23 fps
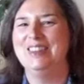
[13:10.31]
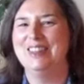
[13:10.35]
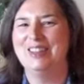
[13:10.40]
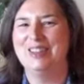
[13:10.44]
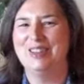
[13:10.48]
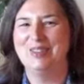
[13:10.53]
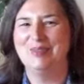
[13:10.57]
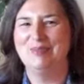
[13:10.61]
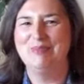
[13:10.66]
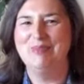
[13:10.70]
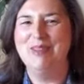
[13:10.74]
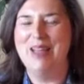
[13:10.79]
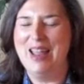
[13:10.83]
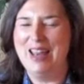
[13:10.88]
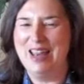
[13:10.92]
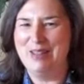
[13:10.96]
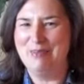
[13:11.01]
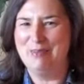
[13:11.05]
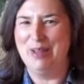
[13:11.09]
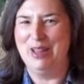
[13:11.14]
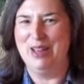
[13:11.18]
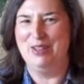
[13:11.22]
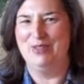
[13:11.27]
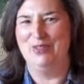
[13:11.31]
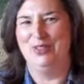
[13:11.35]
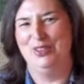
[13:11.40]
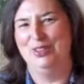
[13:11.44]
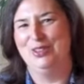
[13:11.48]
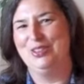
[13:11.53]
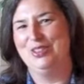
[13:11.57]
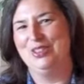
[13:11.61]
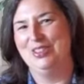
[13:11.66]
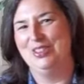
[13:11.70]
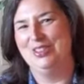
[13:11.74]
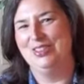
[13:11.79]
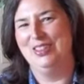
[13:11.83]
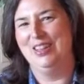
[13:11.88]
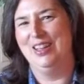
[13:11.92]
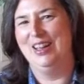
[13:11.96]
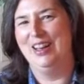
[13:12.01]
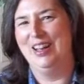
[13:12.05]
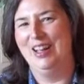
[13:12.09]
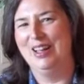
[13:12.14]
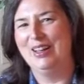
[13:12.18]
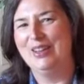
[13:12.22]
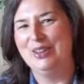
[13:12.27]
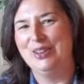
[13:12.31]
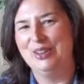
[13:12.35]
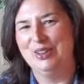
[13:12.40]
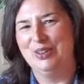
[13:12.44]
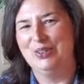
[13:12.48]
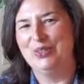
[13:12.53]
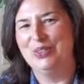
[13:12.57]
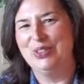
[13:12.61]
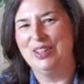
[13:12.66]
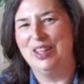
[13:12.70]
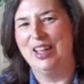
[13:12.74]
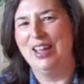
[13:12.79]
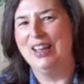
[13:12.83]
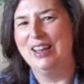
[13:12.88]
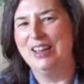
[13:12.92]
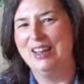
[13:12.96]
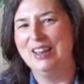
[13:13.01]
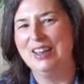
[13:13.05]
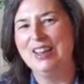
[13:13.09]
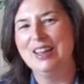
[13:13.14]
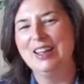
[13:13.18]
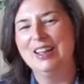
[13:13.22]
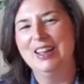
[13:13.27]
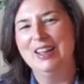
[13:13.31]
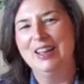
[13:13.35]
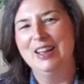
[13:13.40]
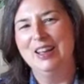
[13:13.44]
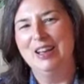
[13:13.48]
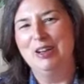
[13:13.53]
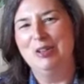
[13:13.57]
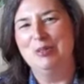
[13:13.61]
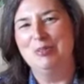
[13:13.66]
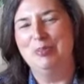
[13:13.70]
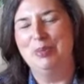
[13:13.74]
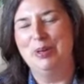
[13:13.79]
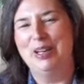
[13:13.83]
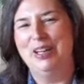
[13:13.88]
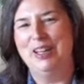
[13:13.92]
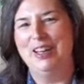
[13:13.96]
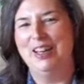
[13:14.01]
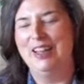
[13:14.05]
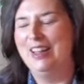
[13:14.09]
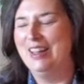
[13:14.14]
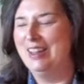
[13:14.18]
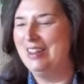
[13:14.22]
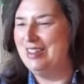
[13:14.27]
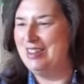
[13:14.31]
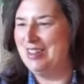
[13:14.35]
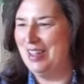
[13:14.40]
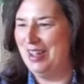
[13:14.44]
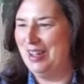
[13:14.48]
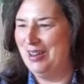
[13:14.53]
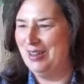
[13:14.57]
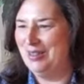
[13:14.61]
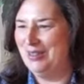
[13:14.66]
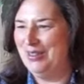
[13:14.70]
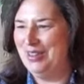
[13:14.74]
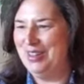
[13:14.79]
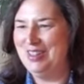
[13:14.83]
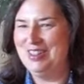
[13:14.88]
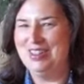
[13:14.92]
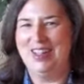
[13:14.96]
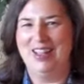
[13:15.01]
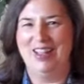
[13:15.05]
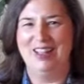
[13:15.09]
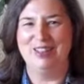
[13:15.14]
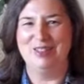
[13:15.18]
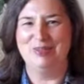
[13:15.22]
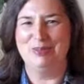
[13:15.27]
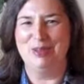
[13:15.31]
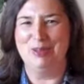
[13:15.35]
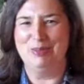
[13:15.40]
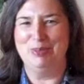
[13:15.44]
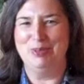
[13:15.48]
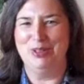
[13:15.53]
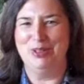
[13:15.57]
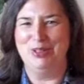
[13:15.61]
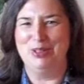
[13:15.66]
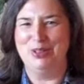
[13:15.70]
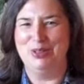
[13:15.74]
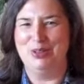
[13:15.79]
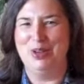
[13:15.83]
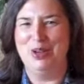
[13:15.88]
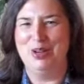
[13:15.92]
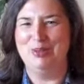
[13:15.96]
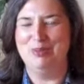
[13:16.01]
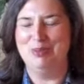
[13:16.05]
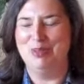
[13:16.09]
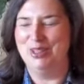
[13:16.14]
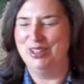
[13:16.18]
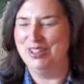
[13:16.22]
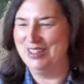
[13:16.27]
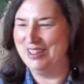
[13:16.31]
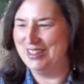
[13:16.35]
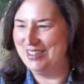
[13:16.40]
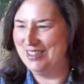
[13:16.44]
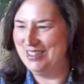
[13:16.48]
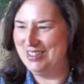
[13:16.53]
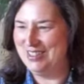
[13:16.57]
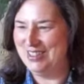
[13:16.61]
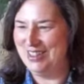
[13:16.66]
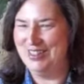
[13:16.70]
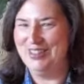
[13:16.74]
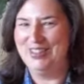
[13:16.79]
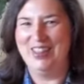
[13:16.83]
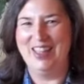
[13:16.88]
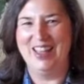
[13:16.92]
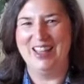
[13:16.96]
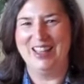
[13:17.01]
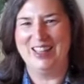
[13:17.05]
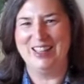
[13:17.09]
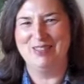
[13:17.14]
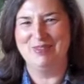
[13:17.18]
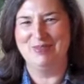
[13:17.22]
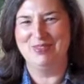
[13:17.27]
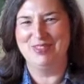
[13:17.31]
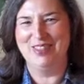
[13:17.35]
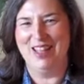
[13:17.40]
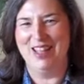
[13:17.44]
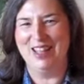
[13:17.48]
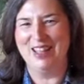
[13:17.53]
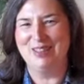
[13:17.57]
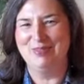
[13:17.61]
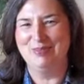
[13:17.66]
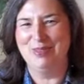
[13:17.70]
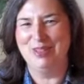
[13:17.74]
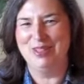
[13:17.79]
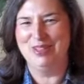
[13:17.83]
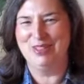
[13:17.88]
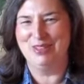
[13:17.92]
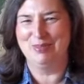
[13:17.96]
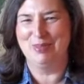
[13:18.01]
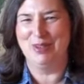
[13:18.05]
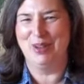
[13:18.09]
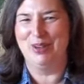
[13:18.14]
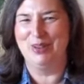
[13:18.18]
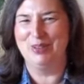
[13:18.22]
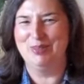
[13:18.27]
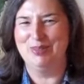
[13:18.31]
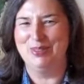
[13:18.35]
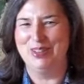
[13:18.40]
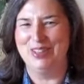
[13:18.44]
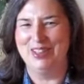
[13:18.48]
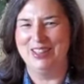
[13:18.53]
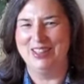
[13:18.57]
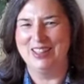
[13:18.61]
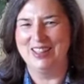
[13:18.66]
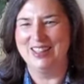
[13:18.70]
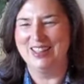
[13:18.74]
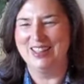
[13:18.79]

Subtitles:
There are many, many verses that I could have cited, but Don always asks people to do homework, so that can be some homework.